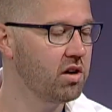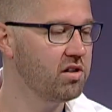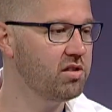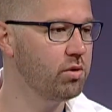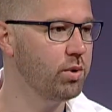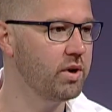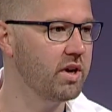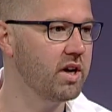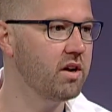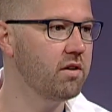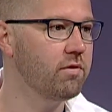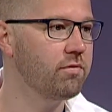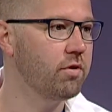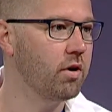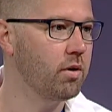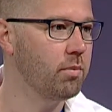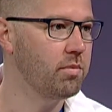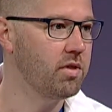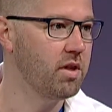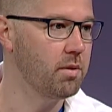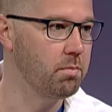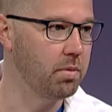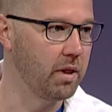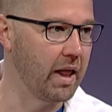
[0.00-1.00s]
So we get it
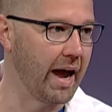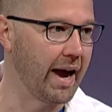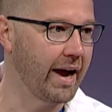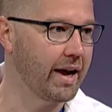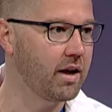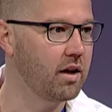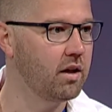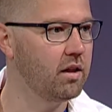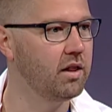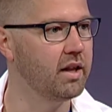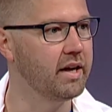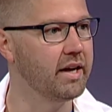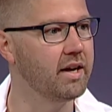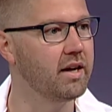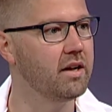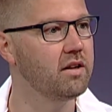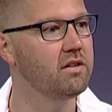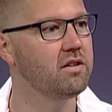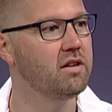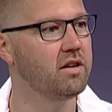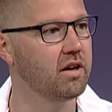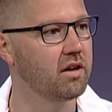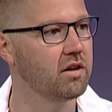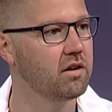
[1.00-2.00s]
from the
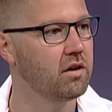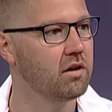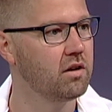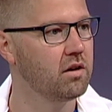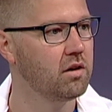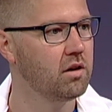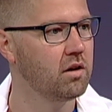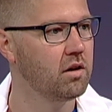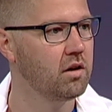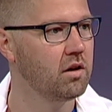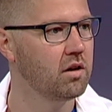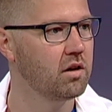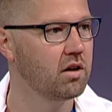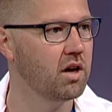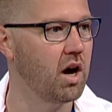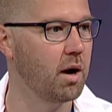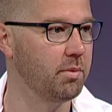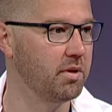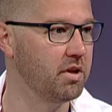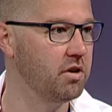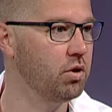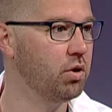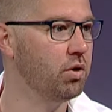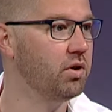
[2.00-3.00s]
black-legged tick,
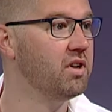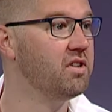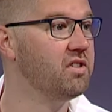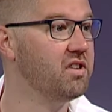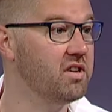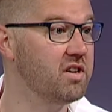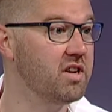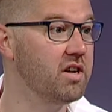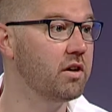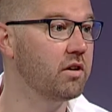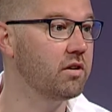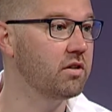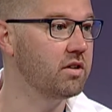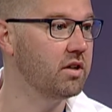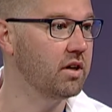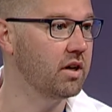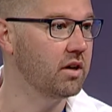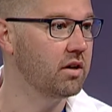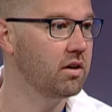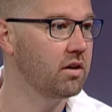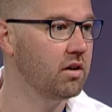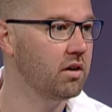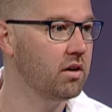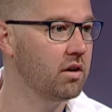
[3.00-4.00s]
commonly known as a deer
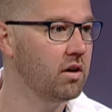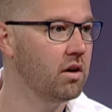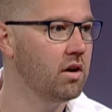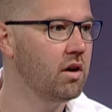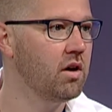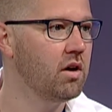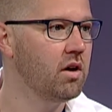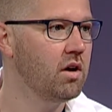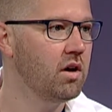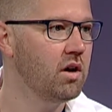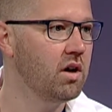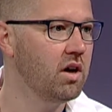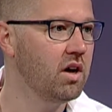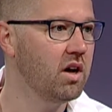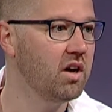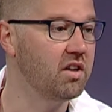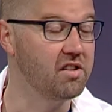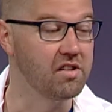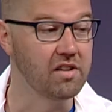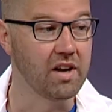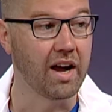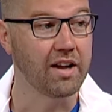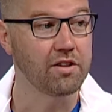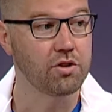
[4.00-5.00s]
tick.
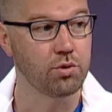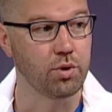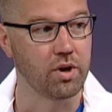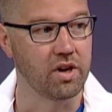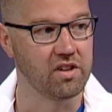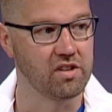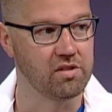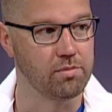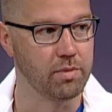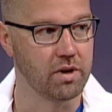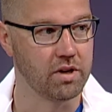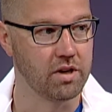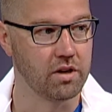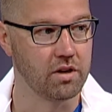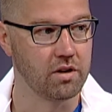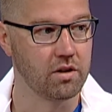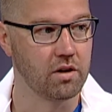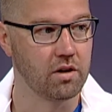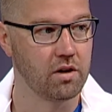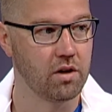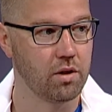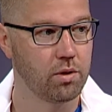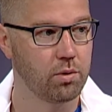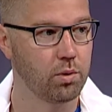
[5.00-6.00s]
It's not
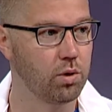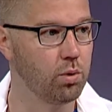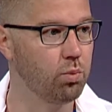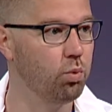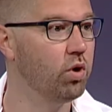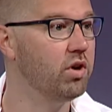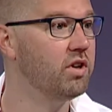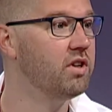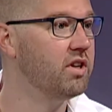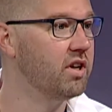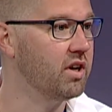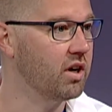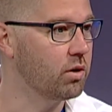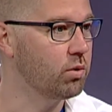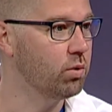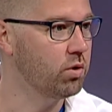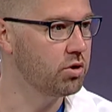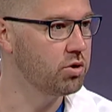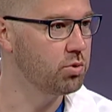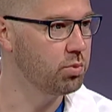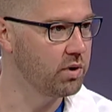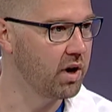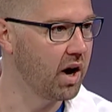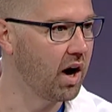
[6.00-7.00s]
transmitted through the wood tick,
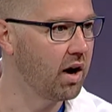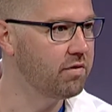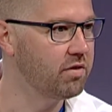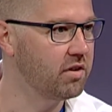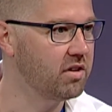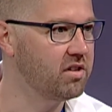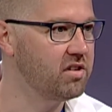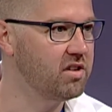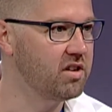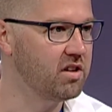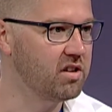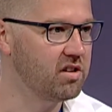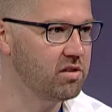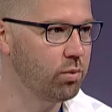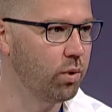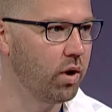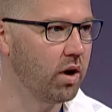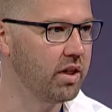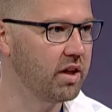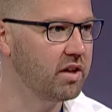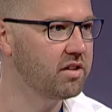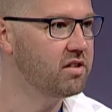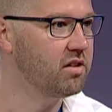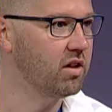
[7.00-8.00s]
which we often see as
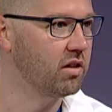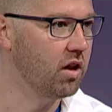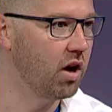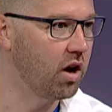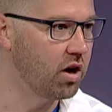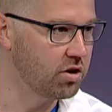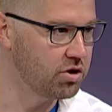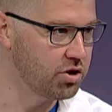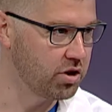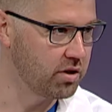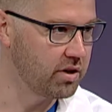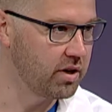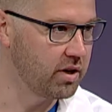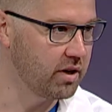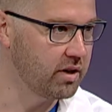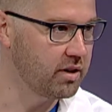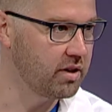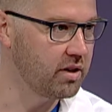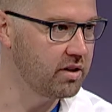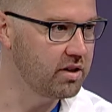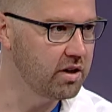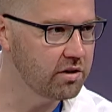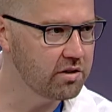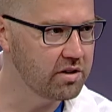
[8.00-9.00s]
well. That's the larger tick.
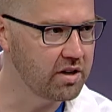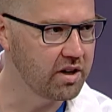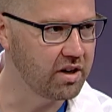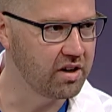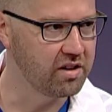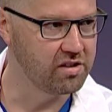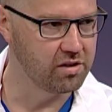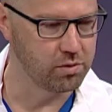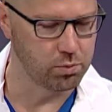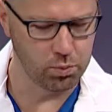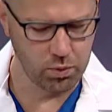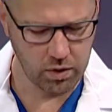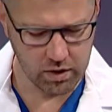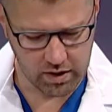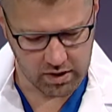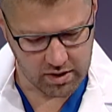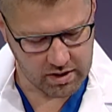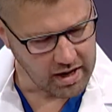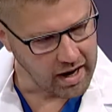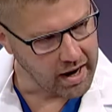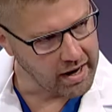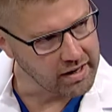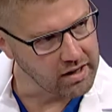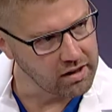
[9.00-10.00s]
The deer tick is a really
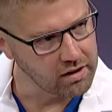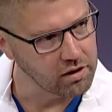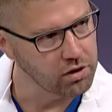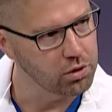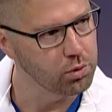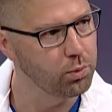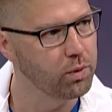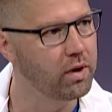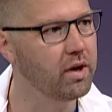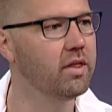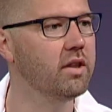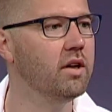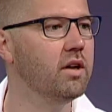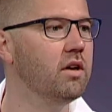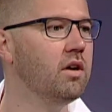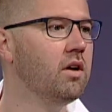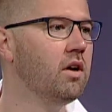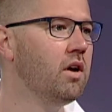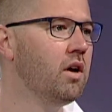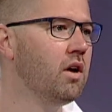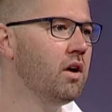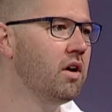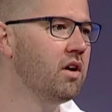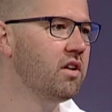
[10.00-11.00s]
tiny little one that
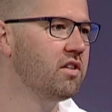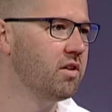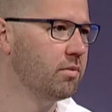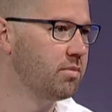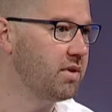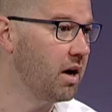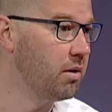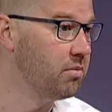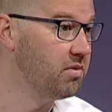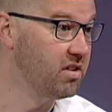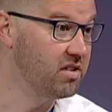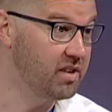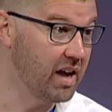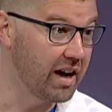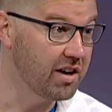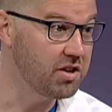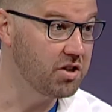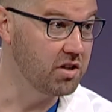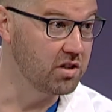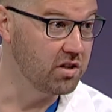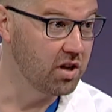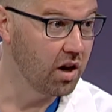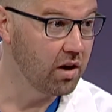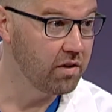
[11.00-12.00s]
sometimes is
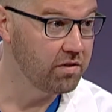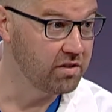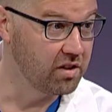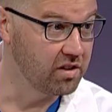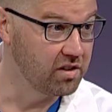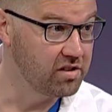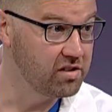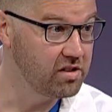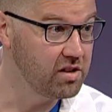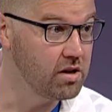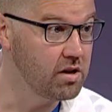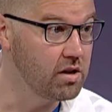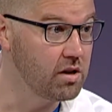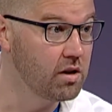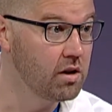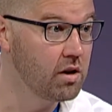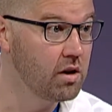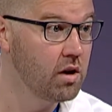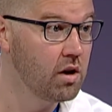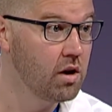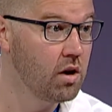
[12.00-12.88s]
actually tough to see.